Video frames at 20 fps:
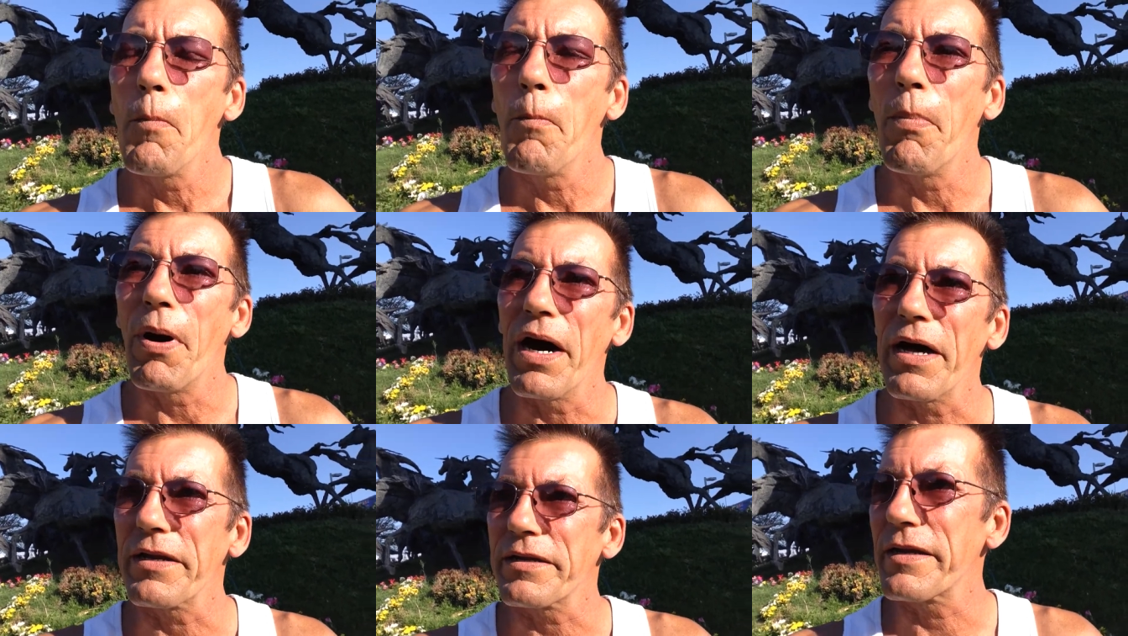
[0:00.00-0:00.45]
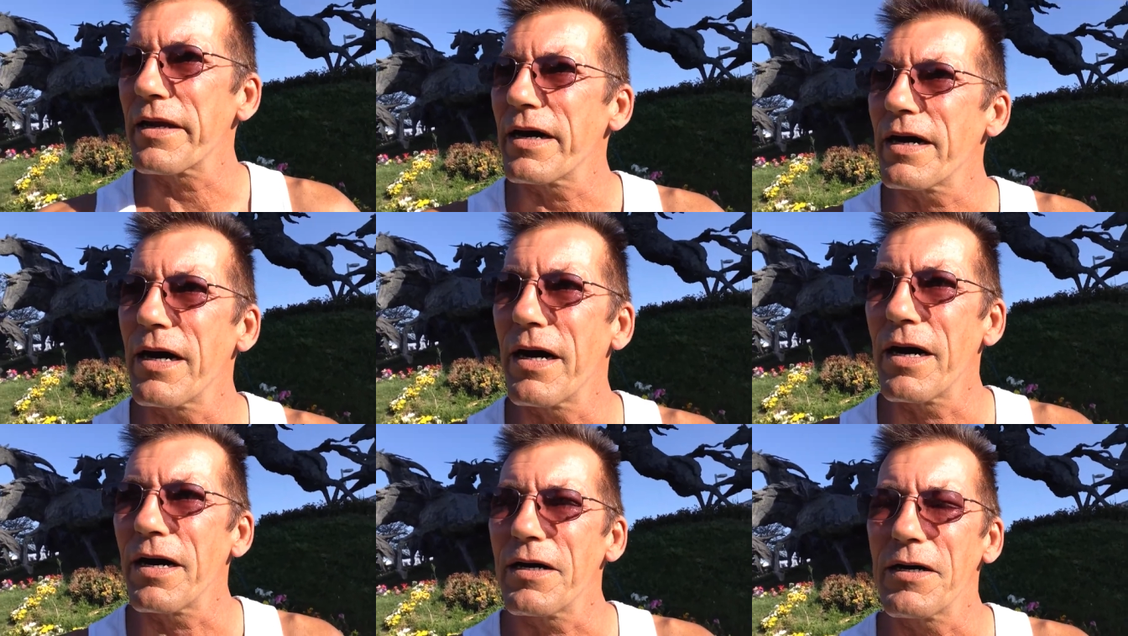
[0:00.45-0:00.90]
but
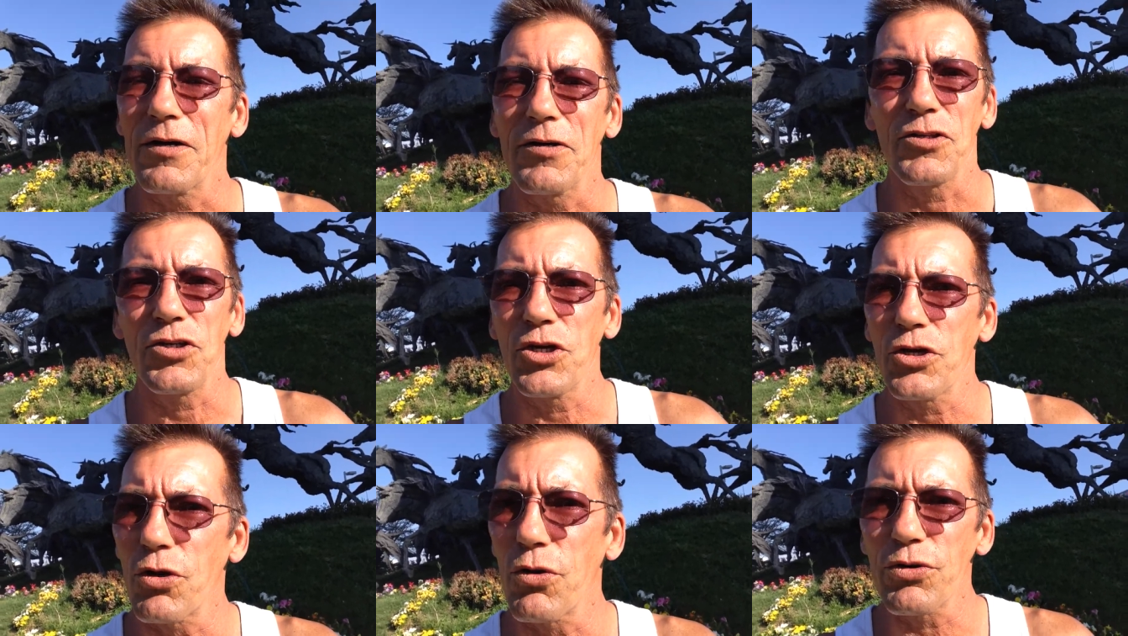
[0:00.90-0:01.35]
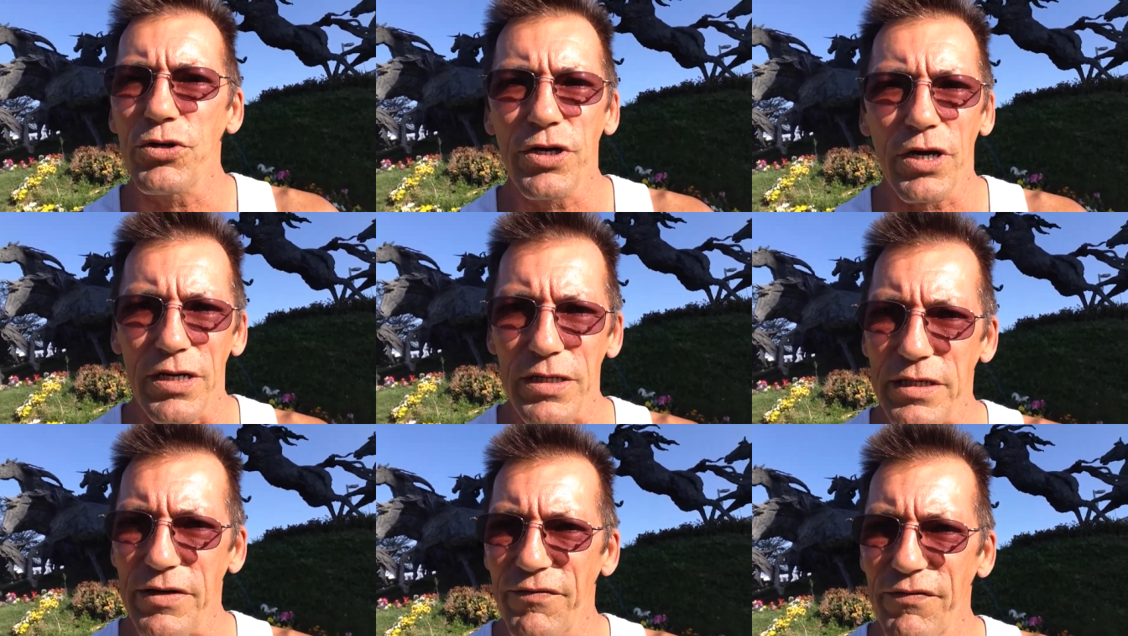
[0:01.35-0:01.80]
uh, you know you
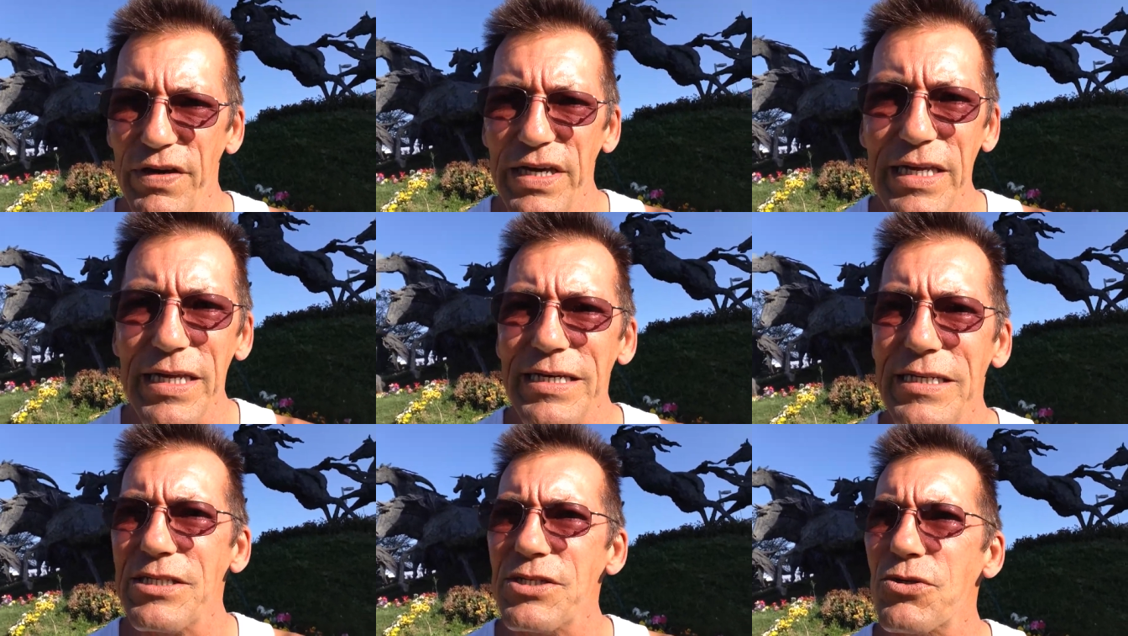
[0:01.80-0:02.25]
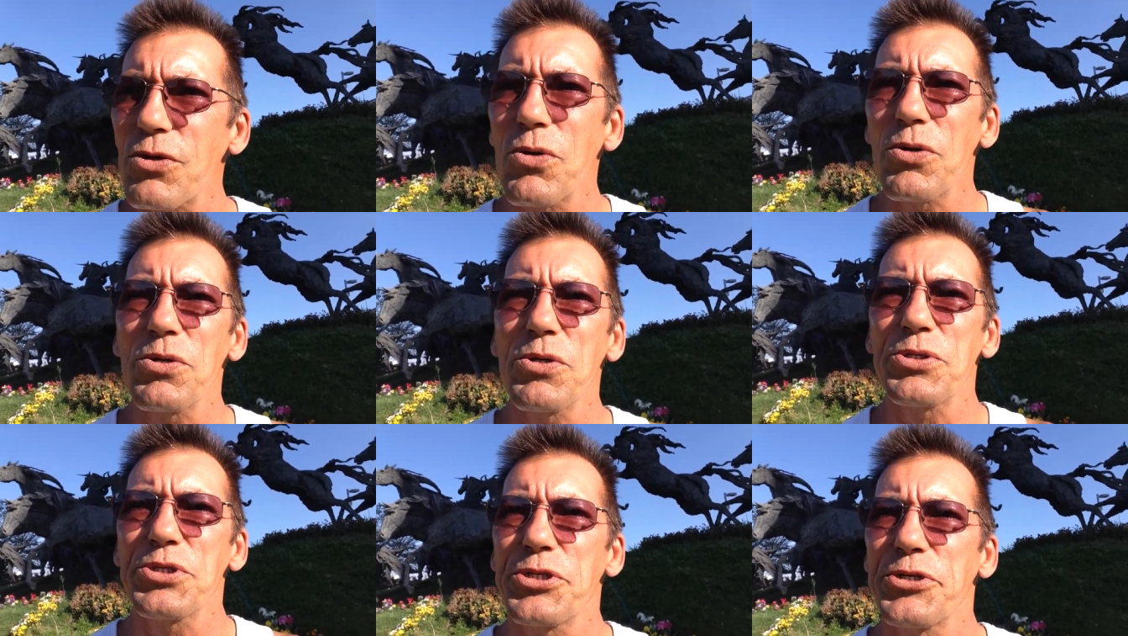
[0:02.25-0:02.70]
got convenience
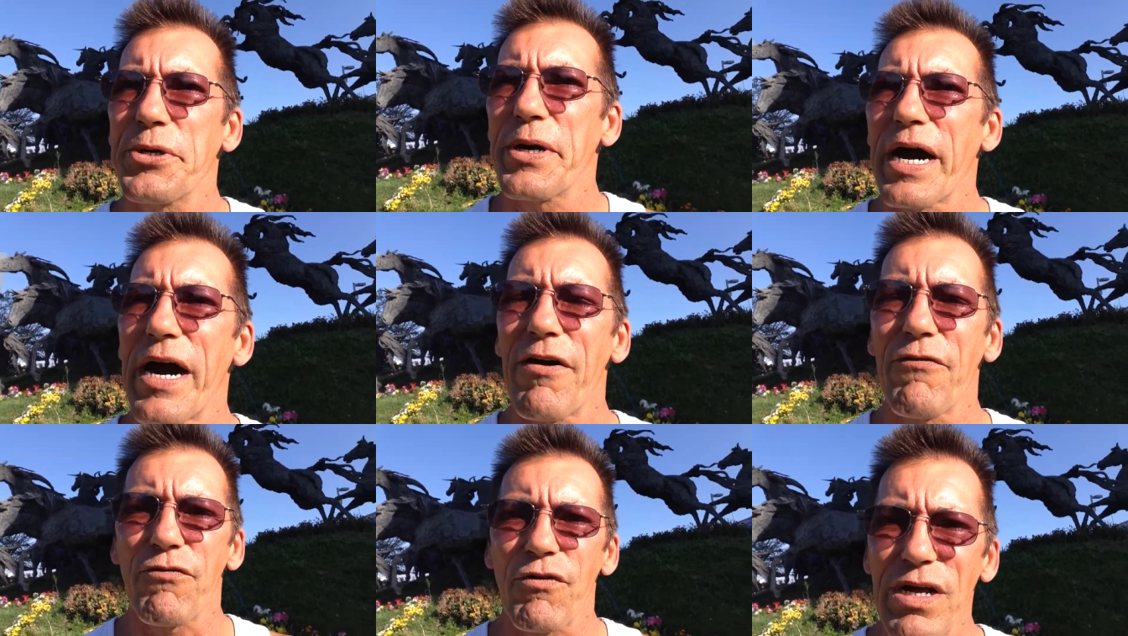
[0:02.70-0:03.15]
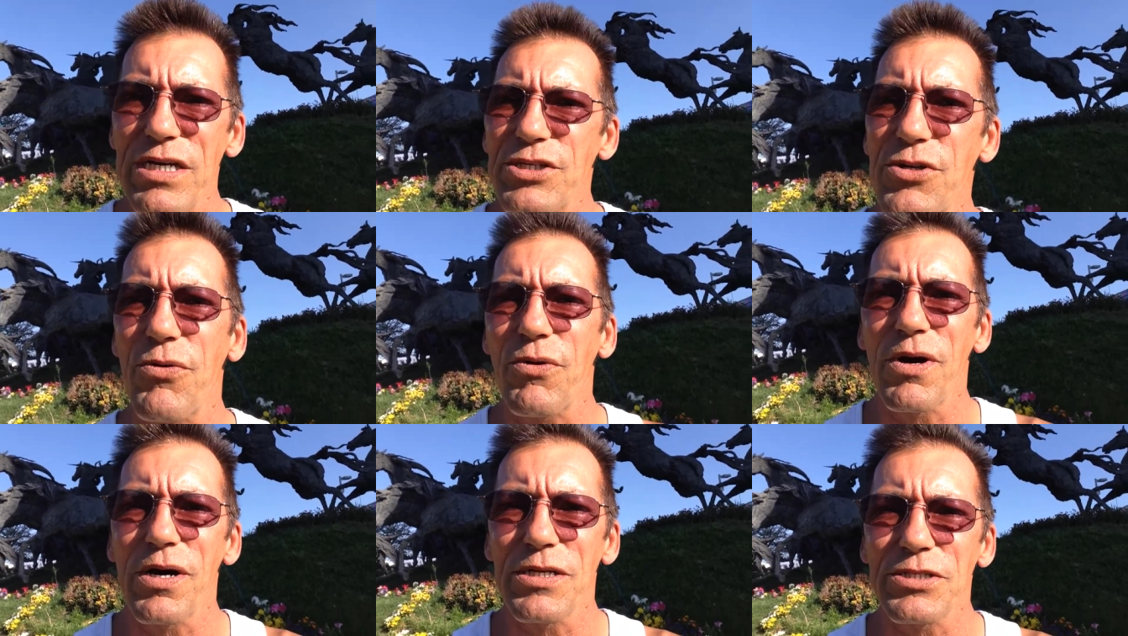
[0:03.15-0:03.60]
stores, you have
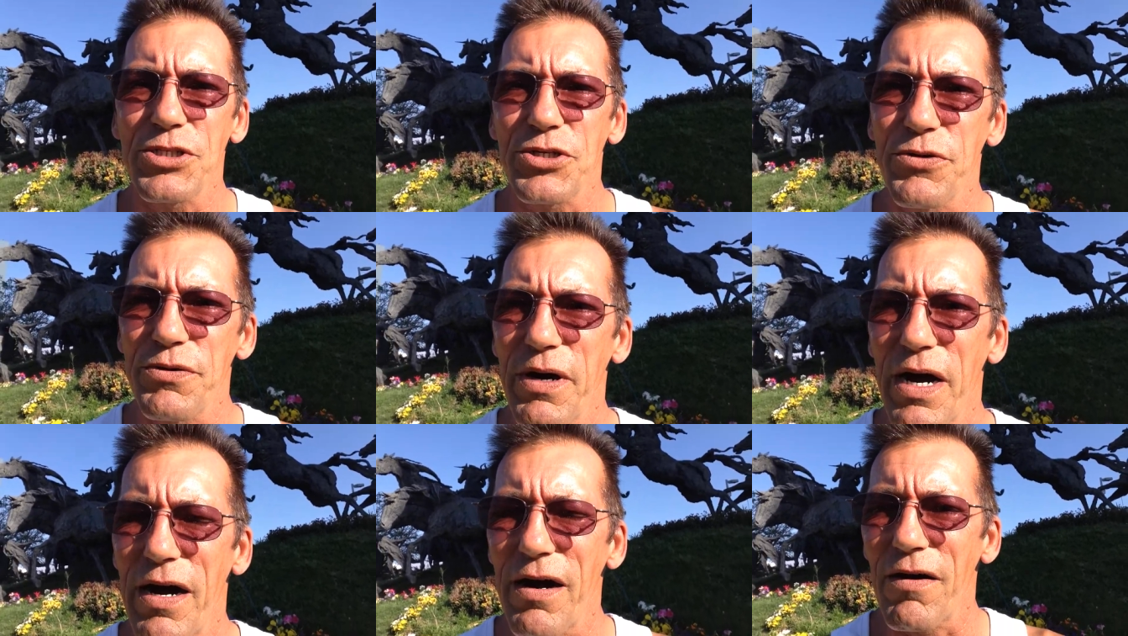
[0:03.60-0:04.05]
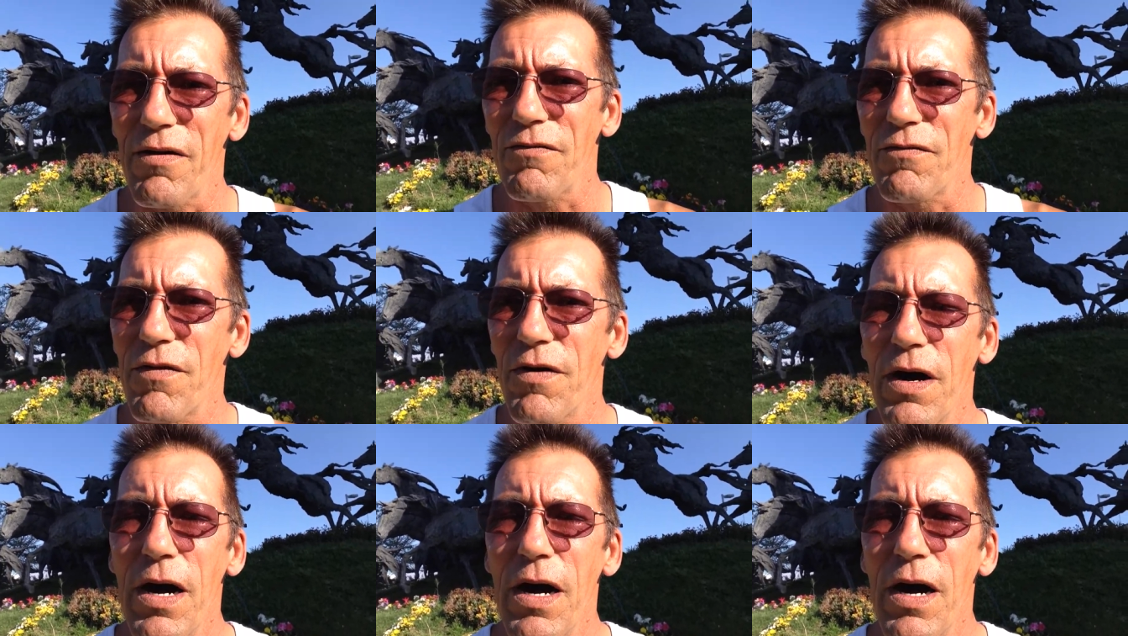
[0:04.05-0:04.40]
restaurants, you have.